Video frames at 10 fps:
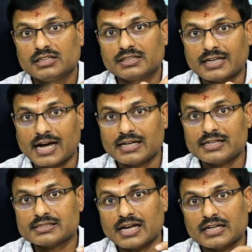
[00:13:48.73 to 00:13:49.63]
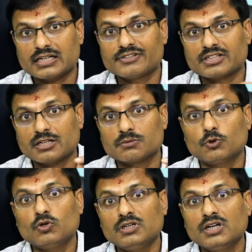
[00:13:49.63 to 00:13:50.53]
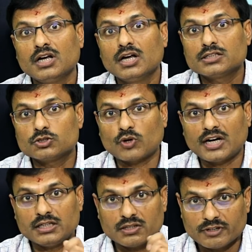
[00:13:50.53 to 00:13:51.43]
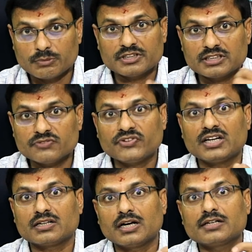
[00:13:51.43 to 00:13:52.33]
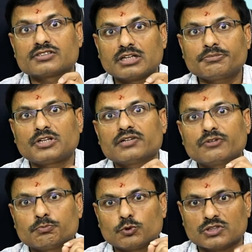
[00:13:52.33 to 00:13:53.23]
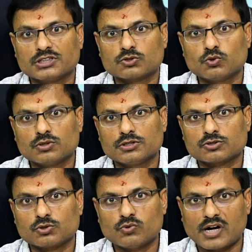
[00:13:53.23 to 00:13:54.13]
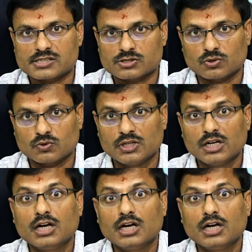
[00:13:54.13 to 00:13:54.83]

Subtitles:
Talus and navicular bone joint will be the reefing, and sometimes we put the screw also.